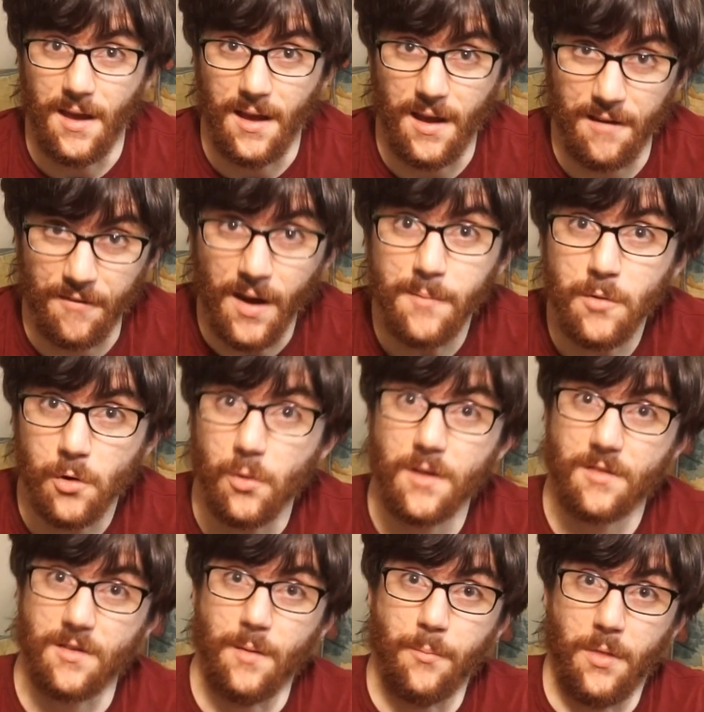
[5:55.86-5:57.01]
If I'm doing
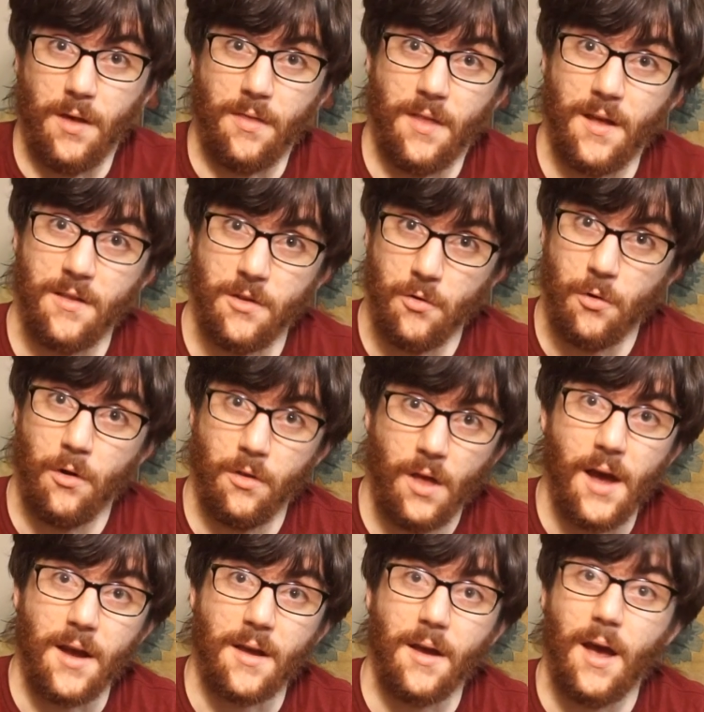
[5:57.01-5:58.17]
something that you don't
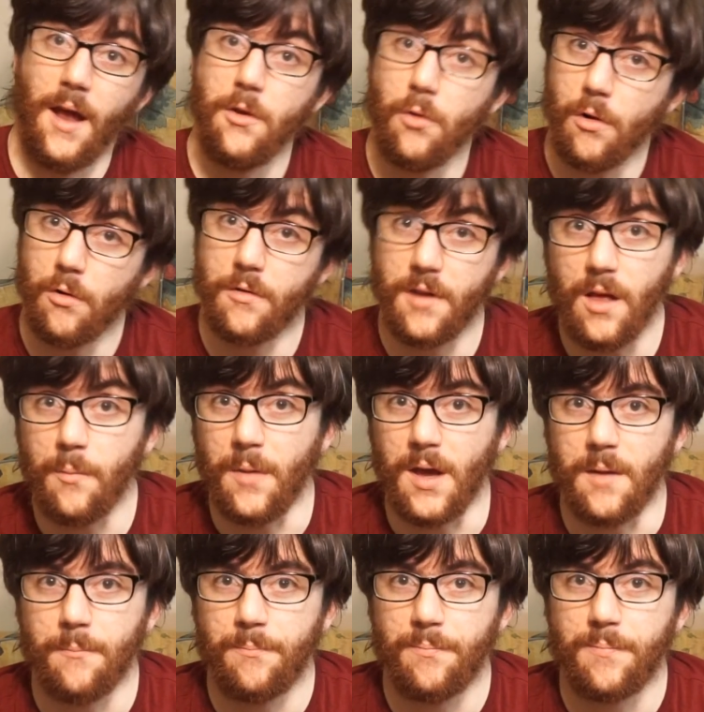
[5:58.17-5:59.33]
like and you don't tell
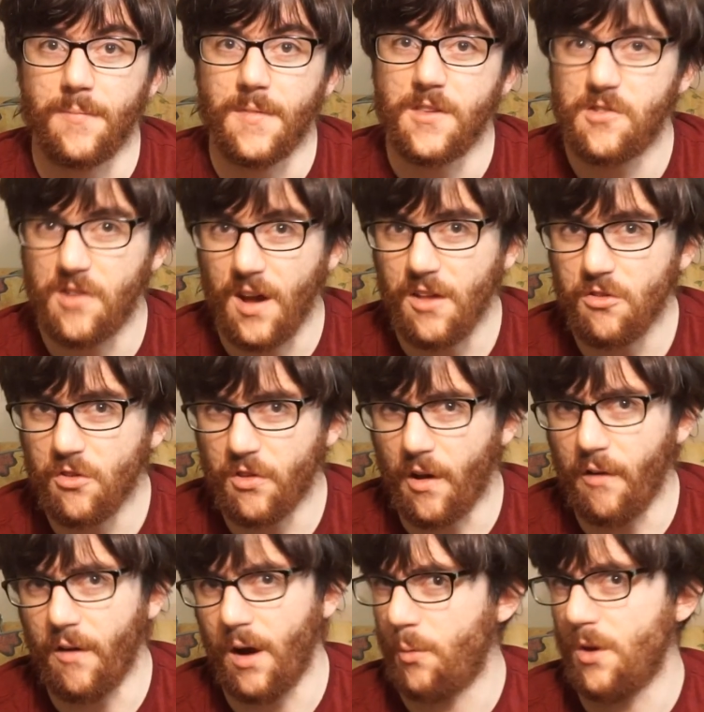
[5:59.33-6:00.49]
me, chances
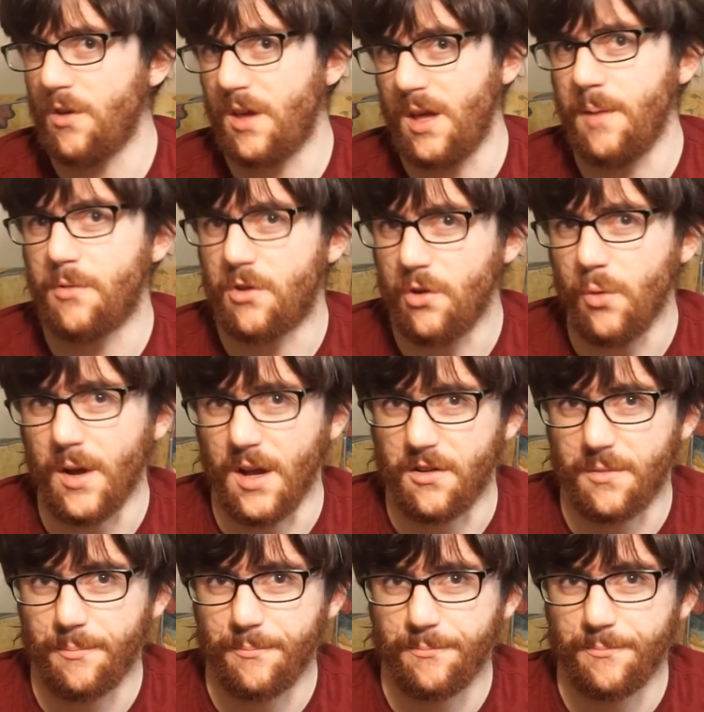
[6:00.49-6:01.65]
are I will keep doing it